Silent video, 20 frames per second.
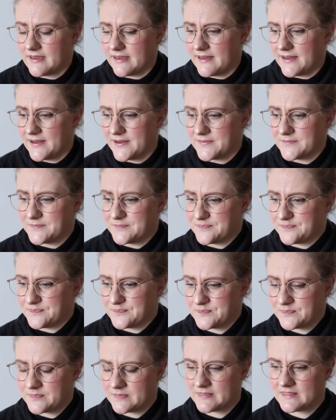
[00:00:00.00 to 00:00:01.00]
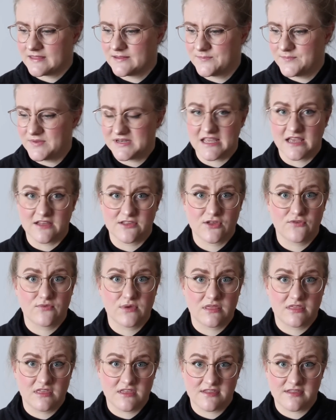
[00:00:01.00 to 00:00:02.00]
But yeah, so
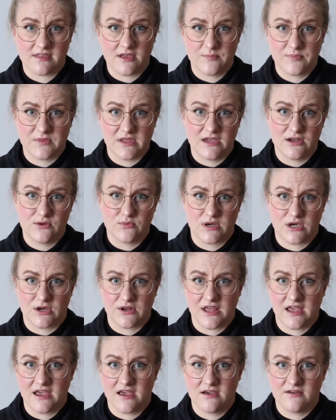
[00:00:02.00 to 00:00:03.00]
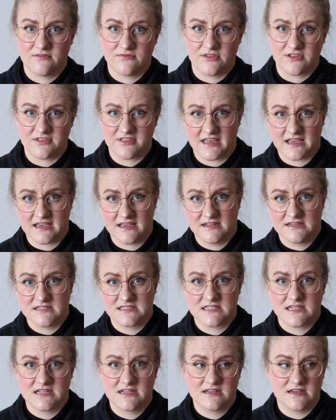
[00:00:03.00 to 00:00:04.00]
with this update, we're going to have the
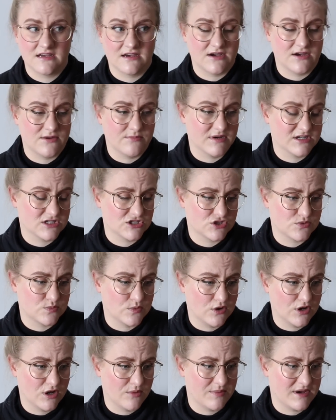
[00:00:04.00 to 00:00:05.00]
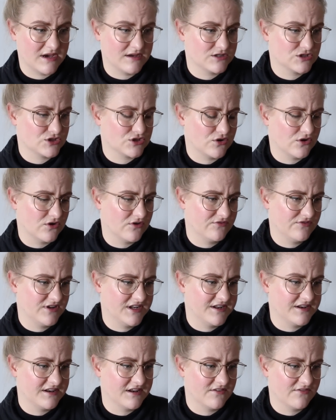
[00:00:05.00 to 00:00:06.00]
second much smaller batch of
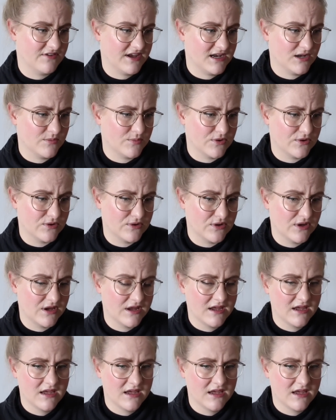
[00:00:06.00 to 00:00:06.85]
linen available